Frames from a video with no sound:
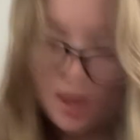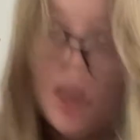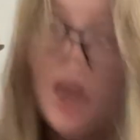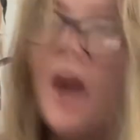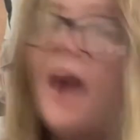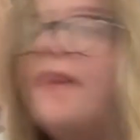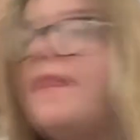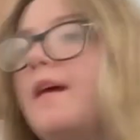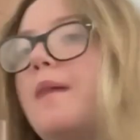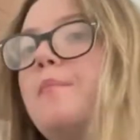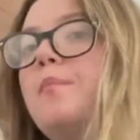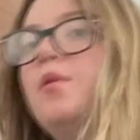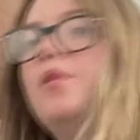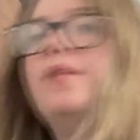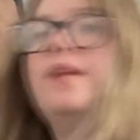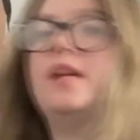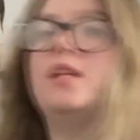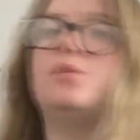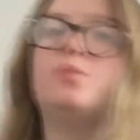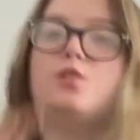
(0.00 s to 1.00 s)
I then bought
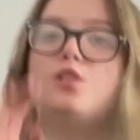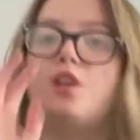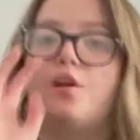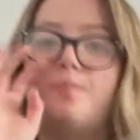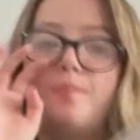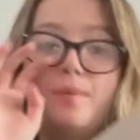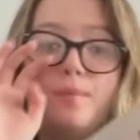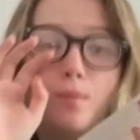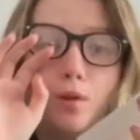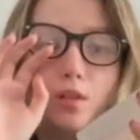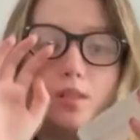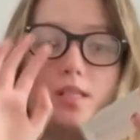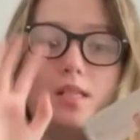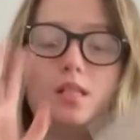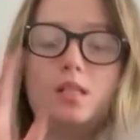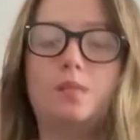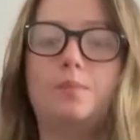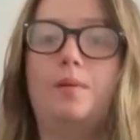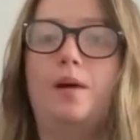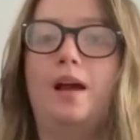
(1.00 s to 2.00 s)
this, which I've been wanting
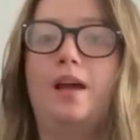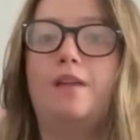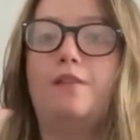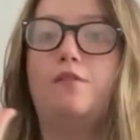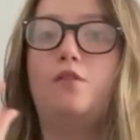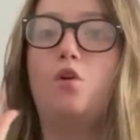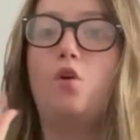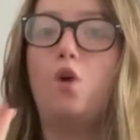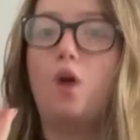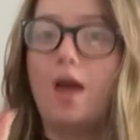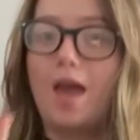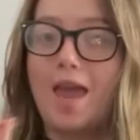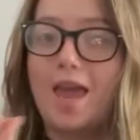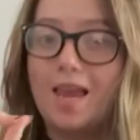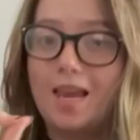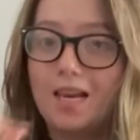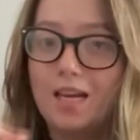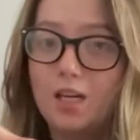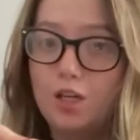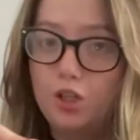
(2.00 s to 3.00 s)
to buy for
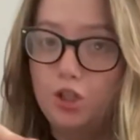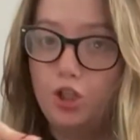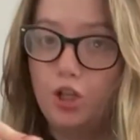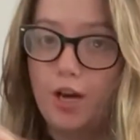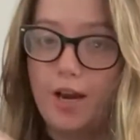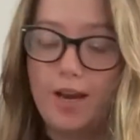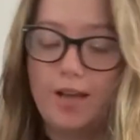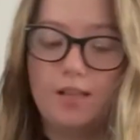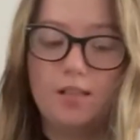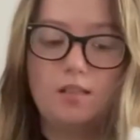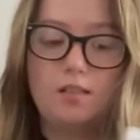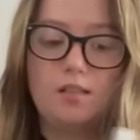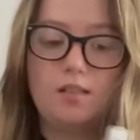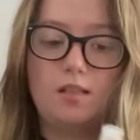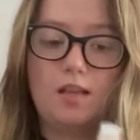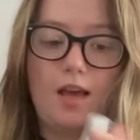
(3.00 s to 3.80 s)
ages,